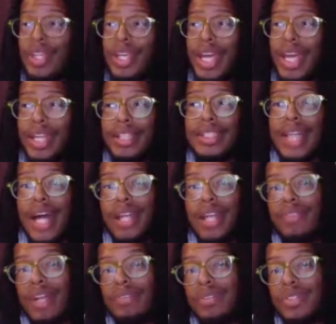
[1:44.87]
And this kind of
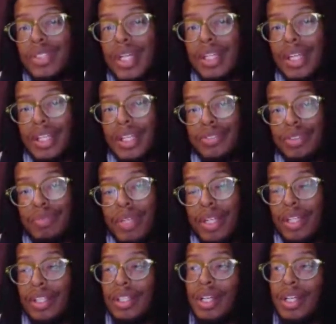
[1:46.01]
level set things for me.